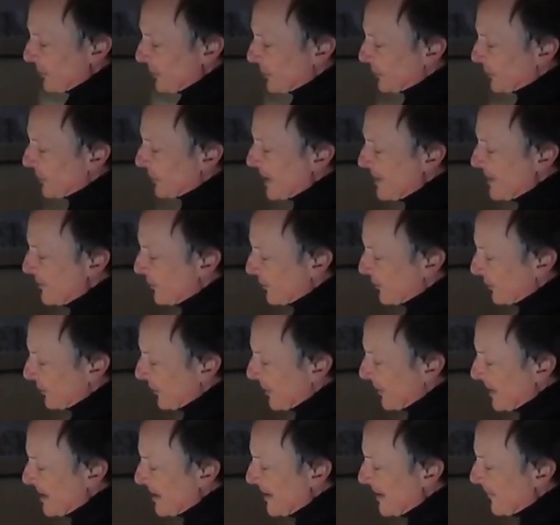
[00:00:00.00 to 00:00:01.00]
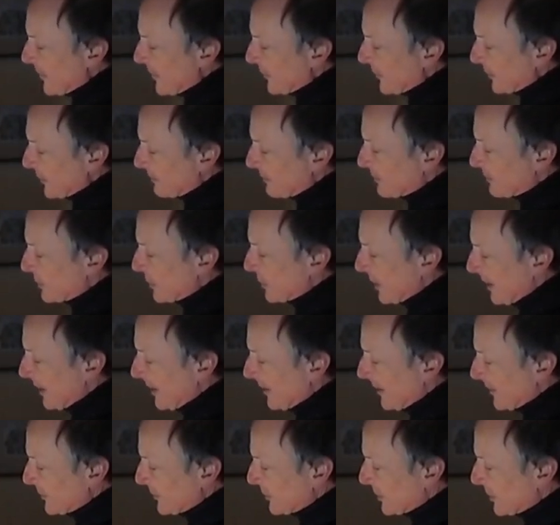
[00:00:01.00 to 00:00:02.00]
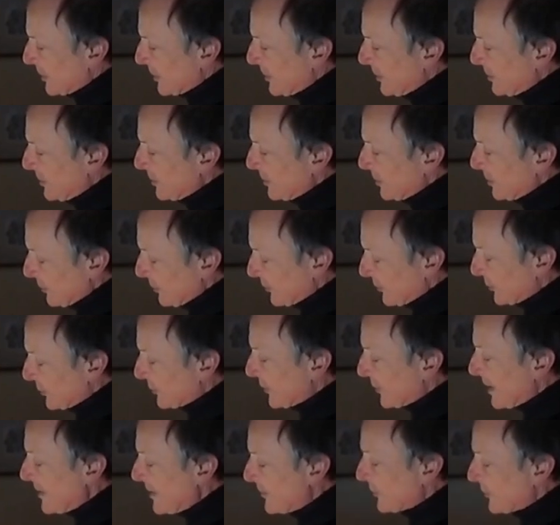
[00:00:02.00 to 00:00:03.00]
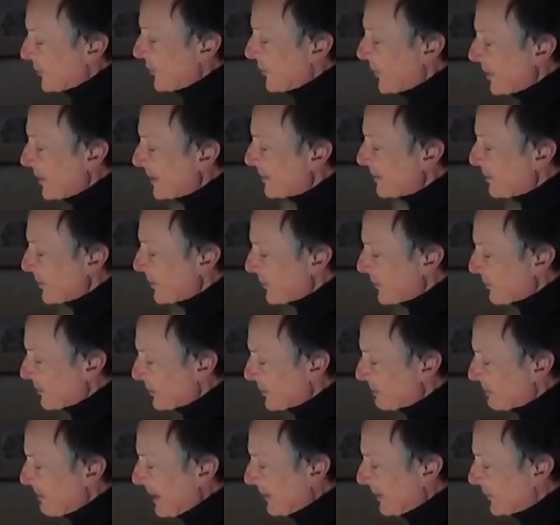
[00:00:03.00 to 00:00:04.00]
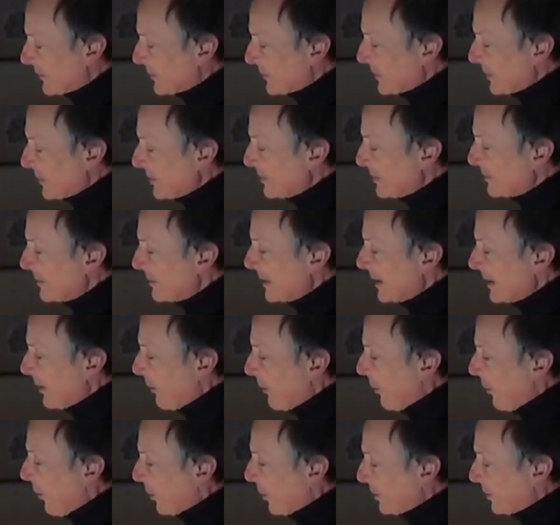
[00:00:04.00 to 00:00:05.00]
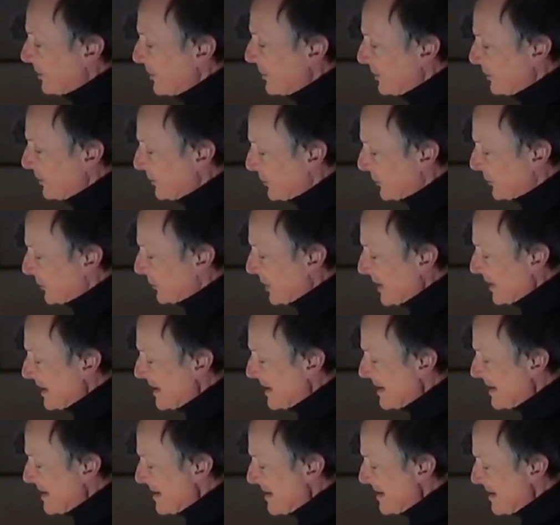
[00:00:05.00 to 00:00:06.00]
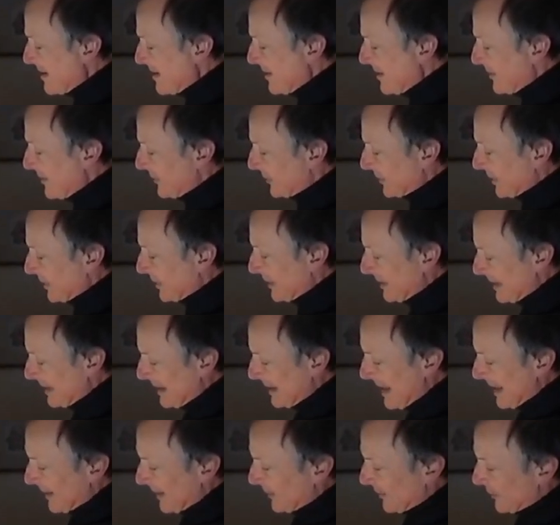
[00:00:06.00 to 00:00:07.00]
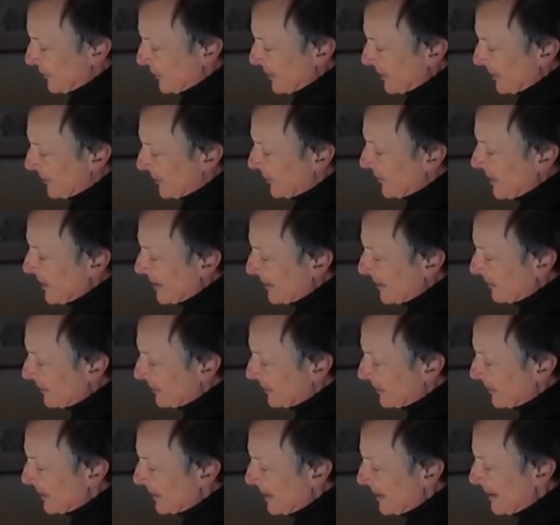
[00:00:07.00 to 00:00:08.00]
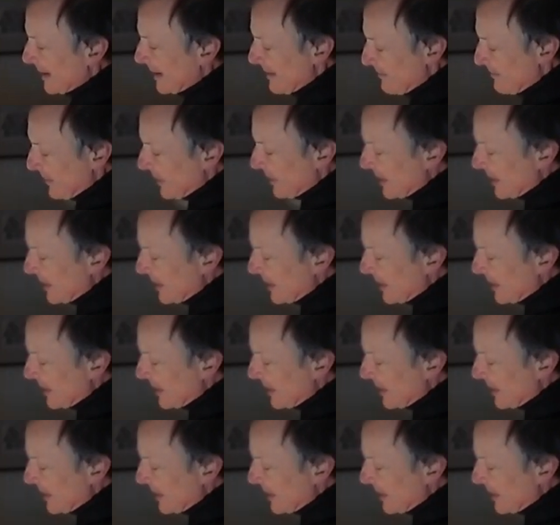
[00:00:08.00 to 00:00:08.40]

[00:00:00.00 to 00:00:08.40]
stationary and there's a charge Q stationary with respect to you, all you see is an electric field. But